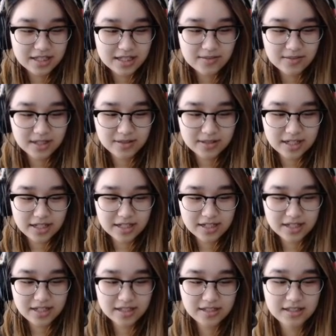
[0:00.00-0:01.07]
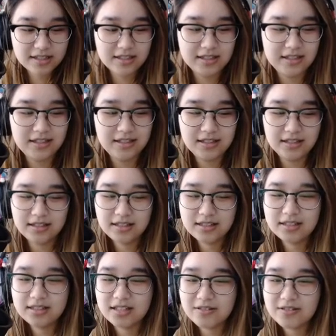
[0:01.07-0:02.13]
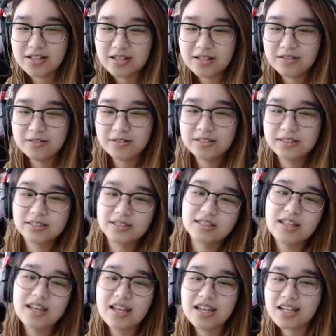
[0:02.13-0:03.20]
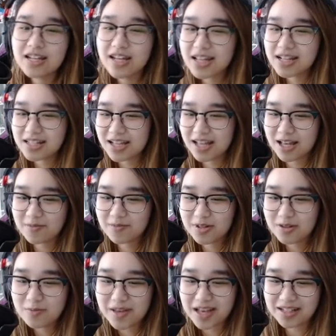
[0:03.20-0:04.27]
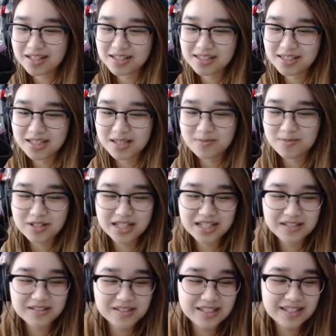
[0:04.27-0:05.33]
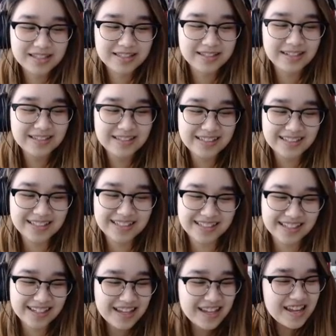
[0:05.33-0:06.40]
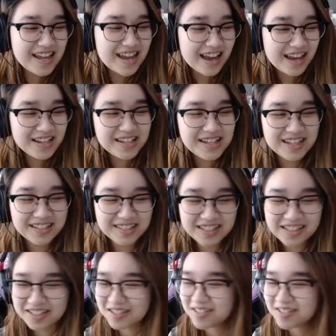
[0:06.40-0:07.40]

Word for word: That's what I want to edit. There we go. Okay, nighttime. Go back to sleep while I do this. I can't think.